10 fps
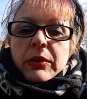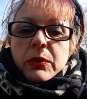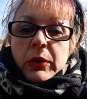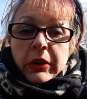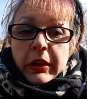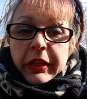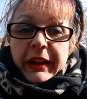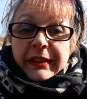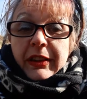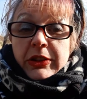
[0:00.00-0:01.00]
one of the
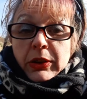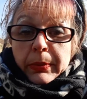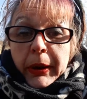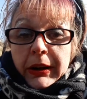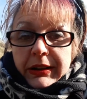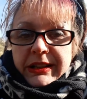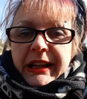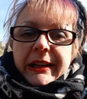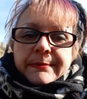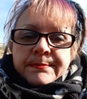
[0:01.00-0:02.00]
things that I took part
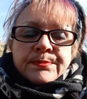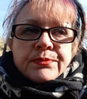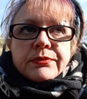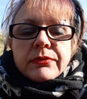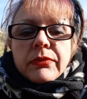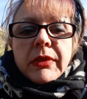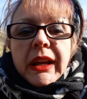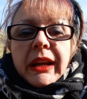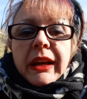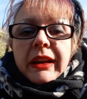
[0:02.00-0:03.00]
in
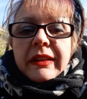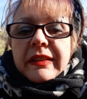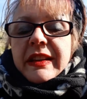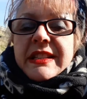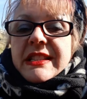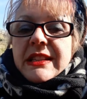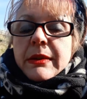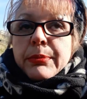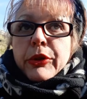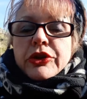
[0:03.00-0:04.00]
is this
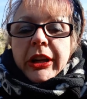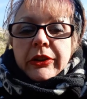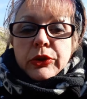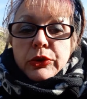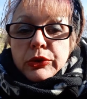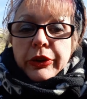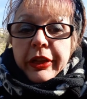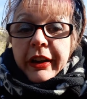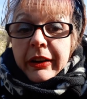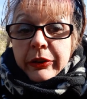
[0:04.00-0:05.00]
project called the
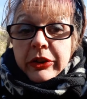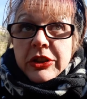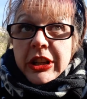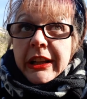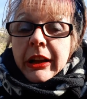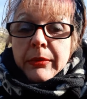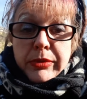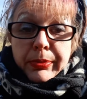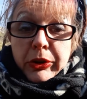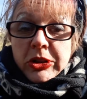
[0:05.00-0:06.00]
1,000
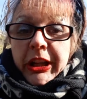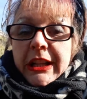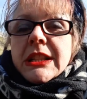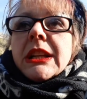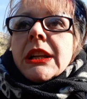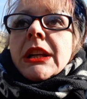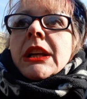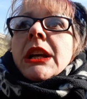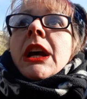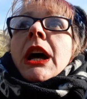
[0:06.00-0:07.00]
Genomes Project.
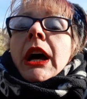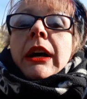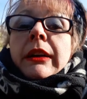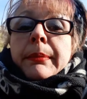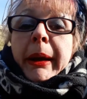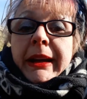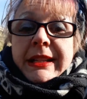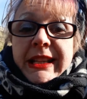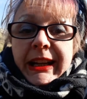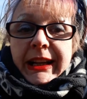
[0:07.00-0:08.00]
And
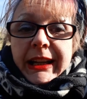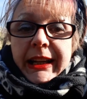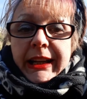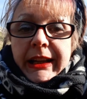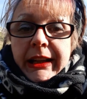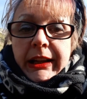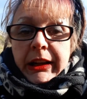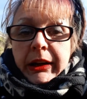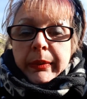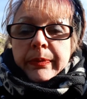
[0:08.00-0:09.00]
basically,
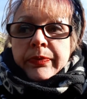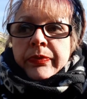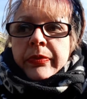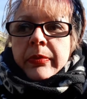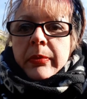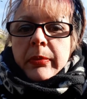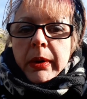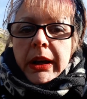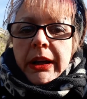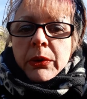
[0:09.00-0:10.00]

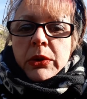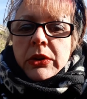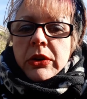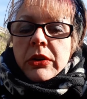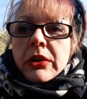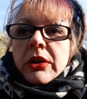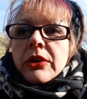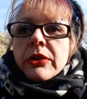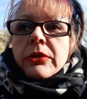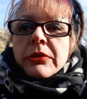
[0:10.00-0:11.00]
anyone
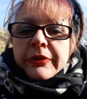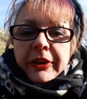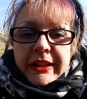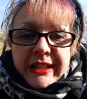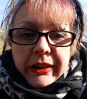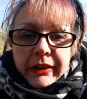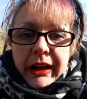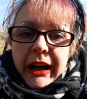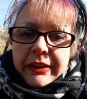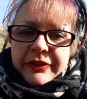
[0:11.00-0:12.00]
who finds out they
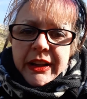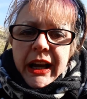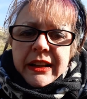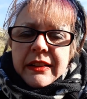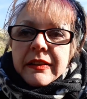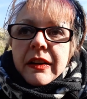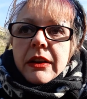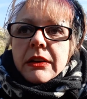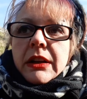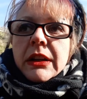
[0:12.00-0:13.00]
have
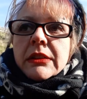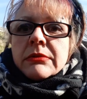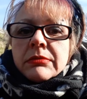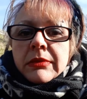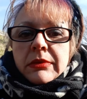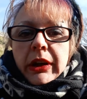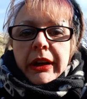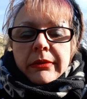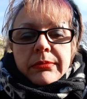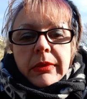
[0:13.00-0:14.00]
cancer can
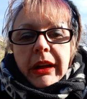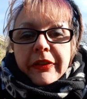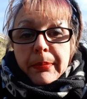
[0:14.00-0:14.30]
have a